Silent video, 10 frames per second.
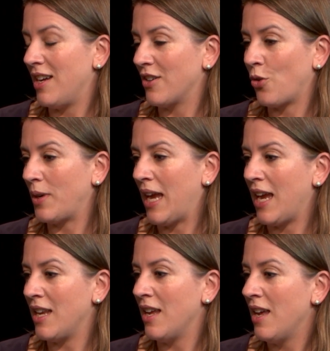
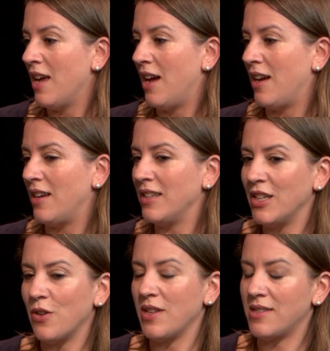create
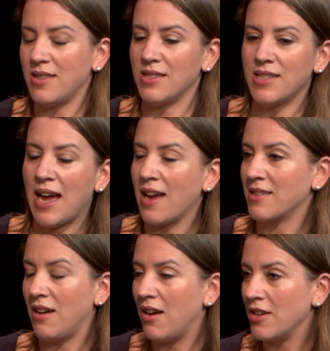this
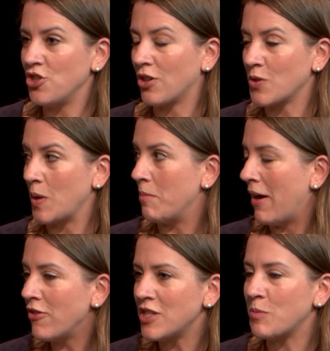tax on sugar-sweetened
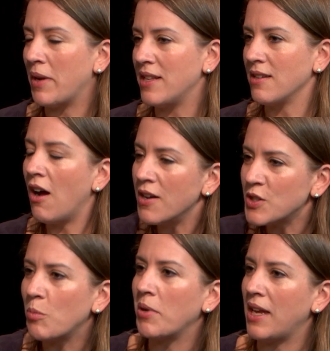beverages, but it's
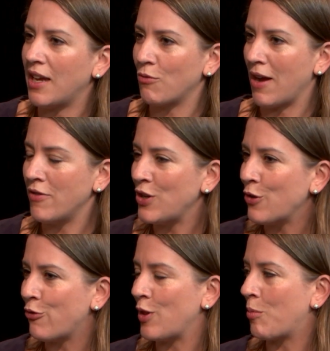also bringing in revenue
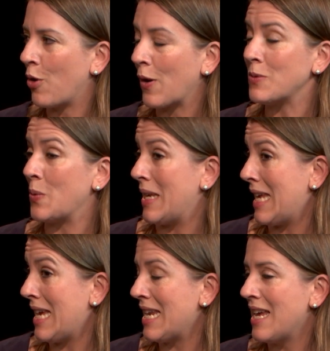for the programs we
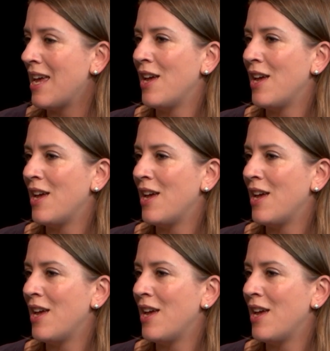need.